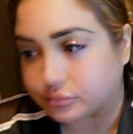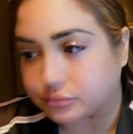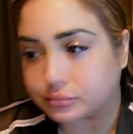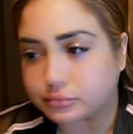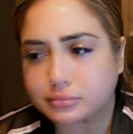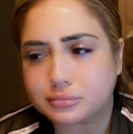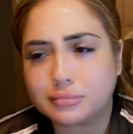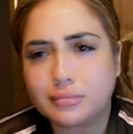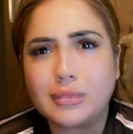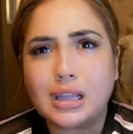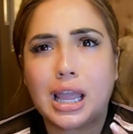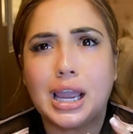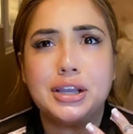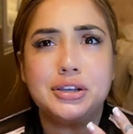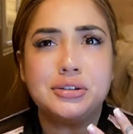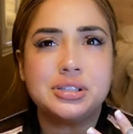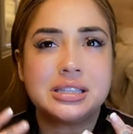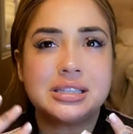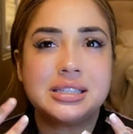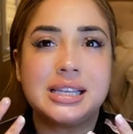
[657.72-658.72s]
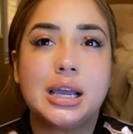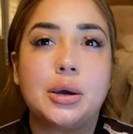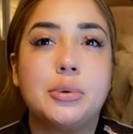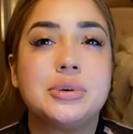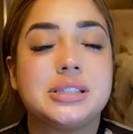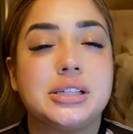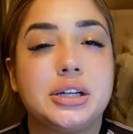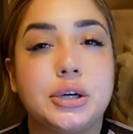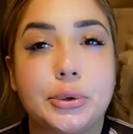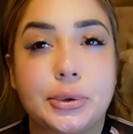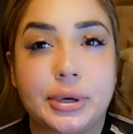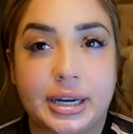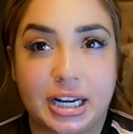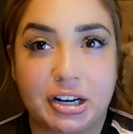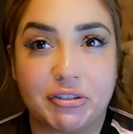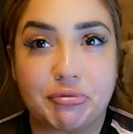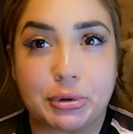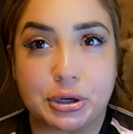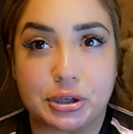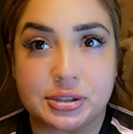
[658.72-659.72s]
I used to say I wasn't a
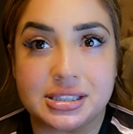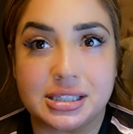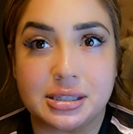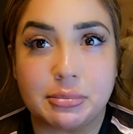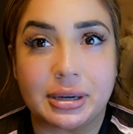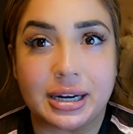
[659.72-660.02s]
creative person,